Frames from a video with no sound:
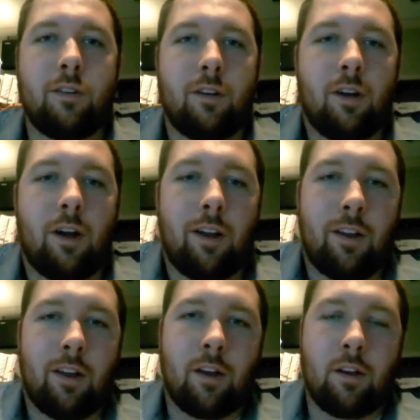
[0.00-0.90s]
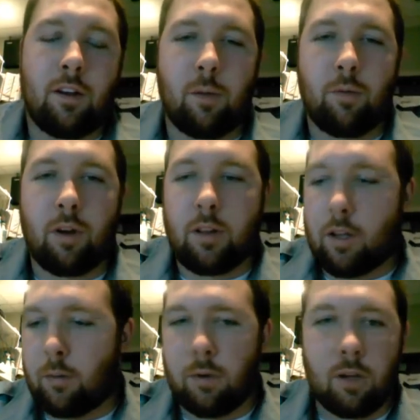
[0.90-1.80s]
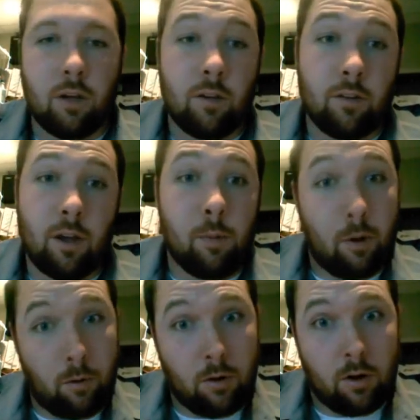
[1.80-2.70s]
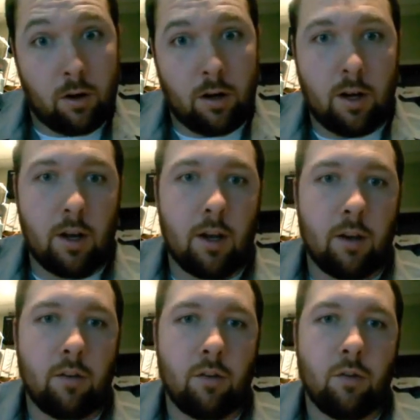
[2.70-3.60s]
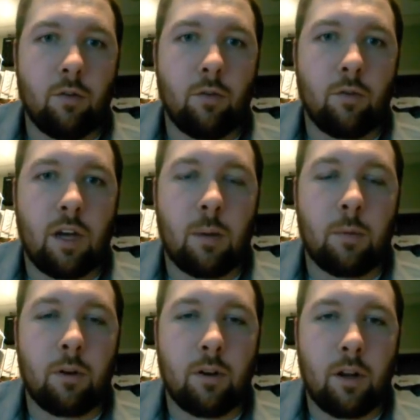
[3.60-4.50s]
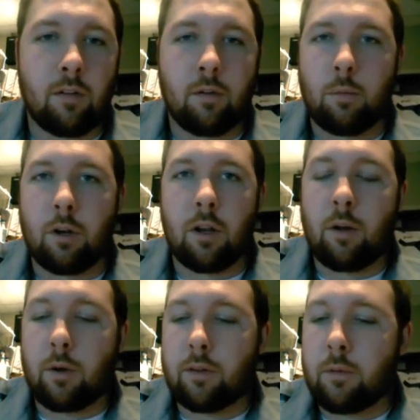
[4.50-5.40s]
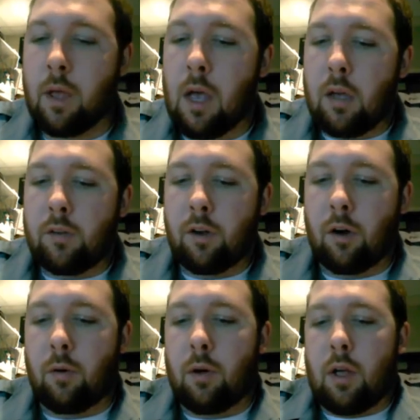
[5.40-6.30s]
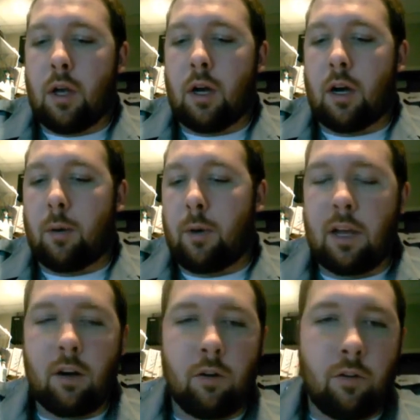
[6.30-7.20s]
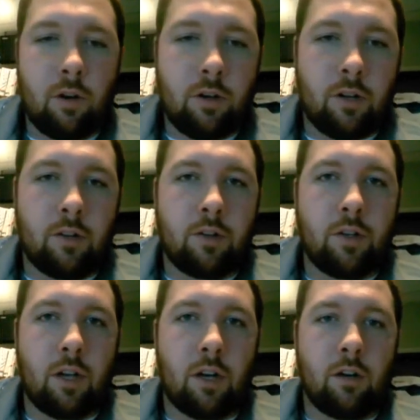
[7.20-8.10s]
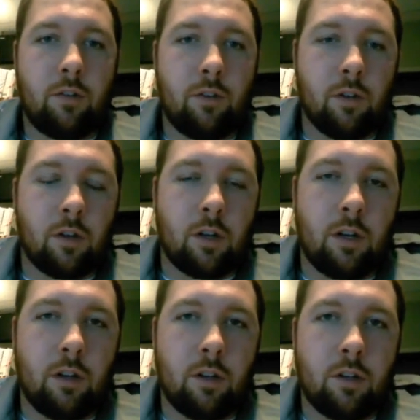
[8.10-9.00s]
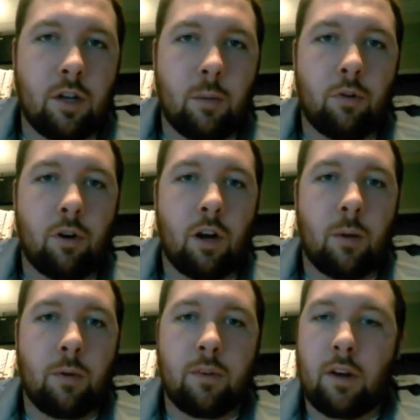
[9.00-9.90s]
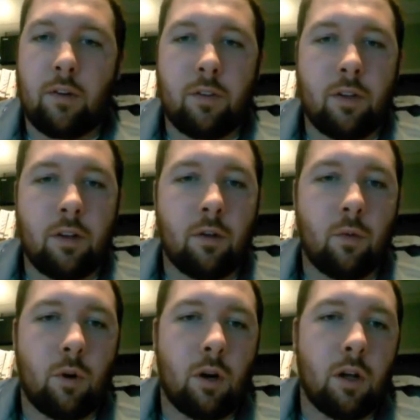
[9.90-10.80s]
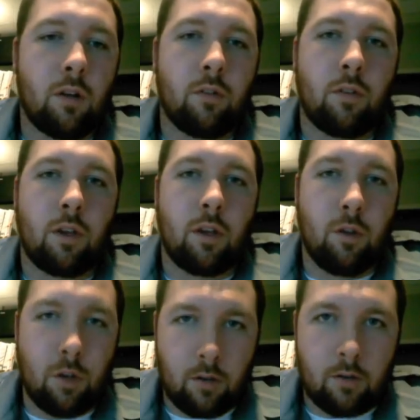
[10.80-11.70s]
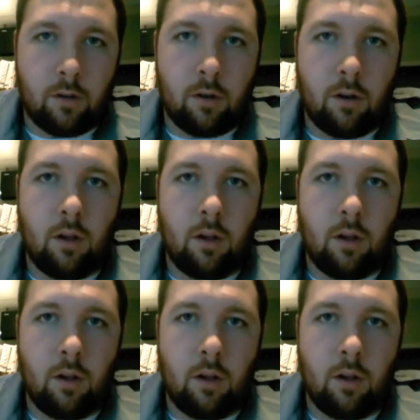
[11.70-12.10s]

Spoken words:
Alright, I had to take a break there because I'm at work and I had to stop and attend to somebody. Anyways, so head on over to Jason's channel if you're looking into the JET program. He's got everything you could want, so thank you, Jason.